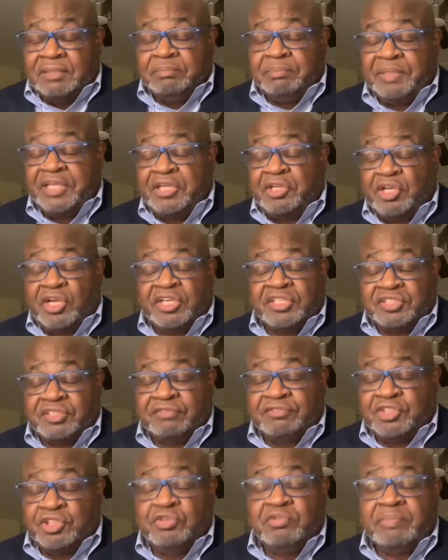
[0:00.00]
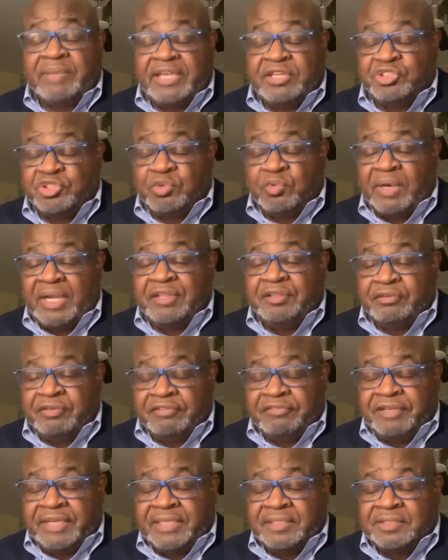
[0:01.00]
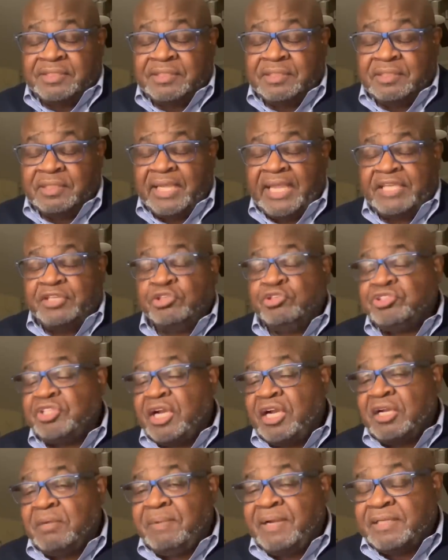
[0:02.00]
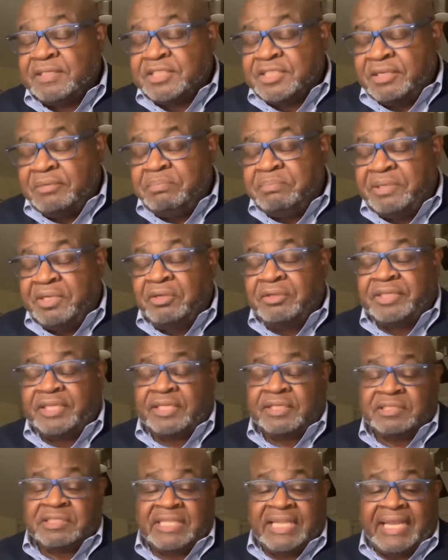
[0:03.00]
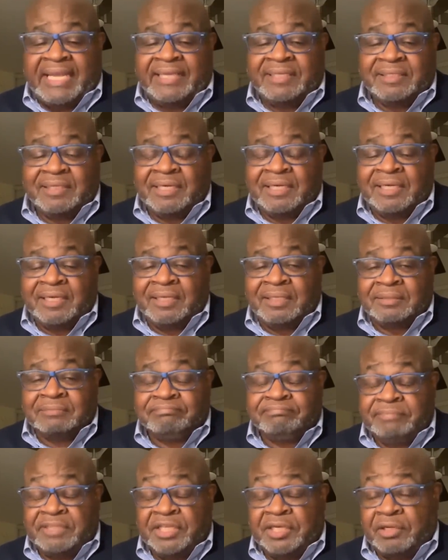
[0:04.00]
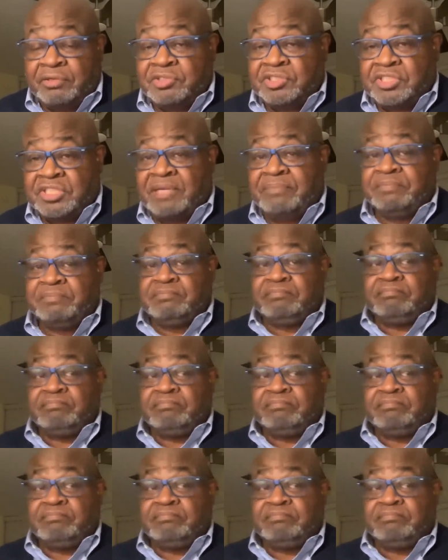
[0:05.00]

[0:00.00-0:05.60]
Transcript: because of two major weather events, and you talk about some buildings that are you know some